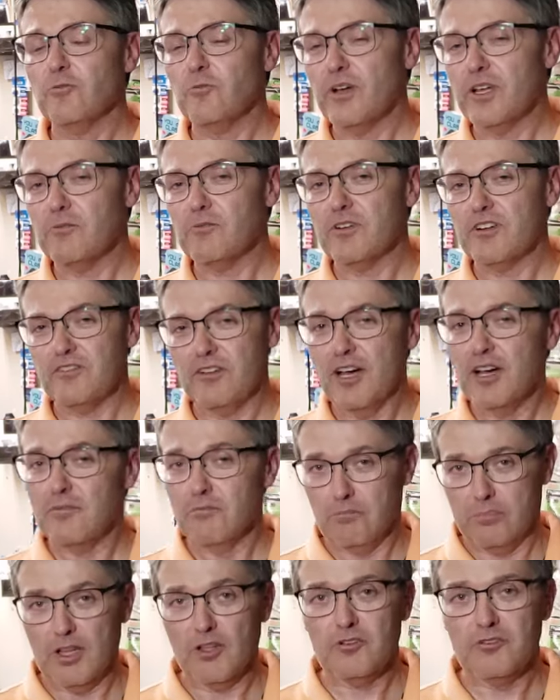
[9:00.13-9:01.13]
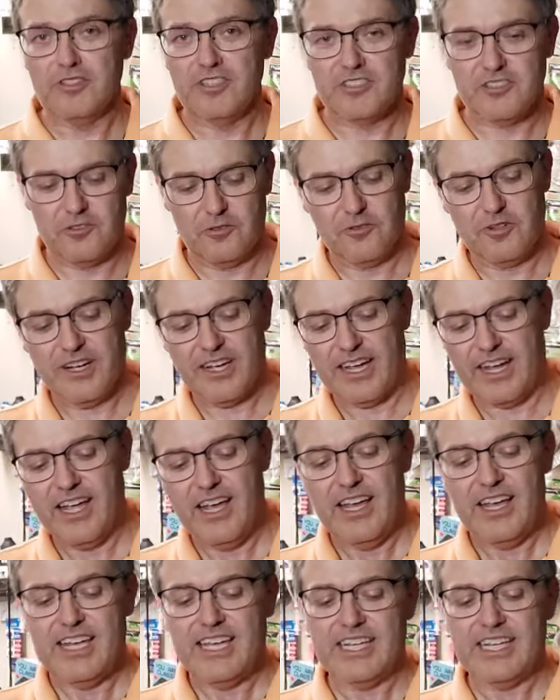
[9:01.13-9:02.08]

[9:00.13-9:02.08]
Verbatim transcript: the wind would have blown this away.